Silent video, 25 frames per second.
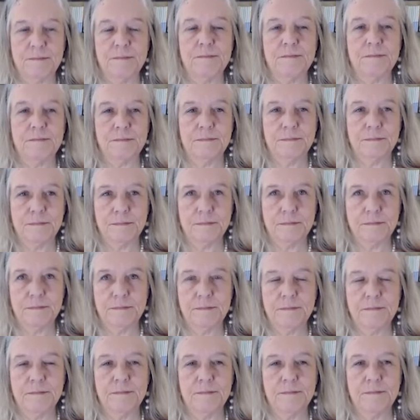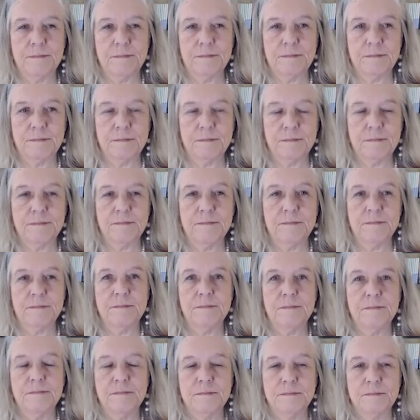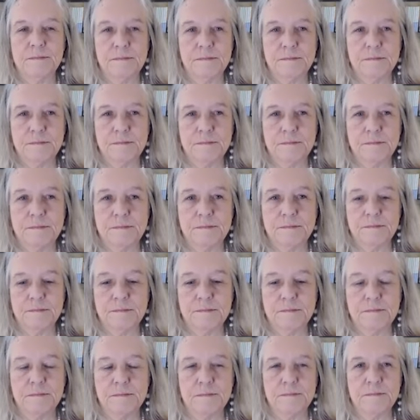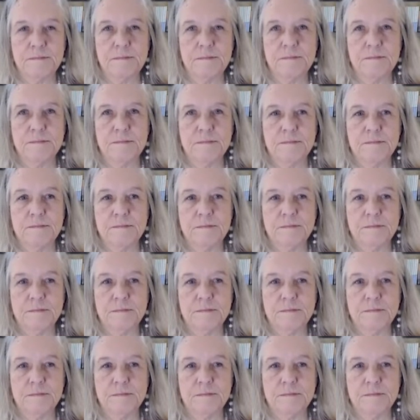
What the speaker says: No words are spoken by the person on screen.